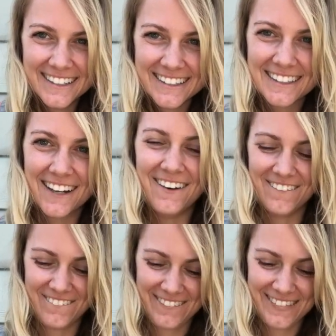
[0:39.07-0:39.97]

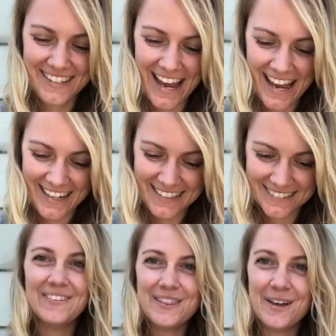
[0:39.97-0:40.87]
So, yay!
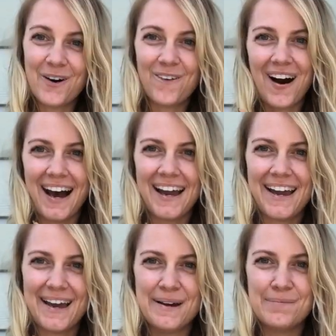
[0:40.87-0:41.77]
Even though I
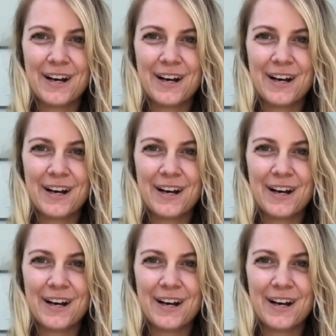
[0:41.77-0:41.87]
am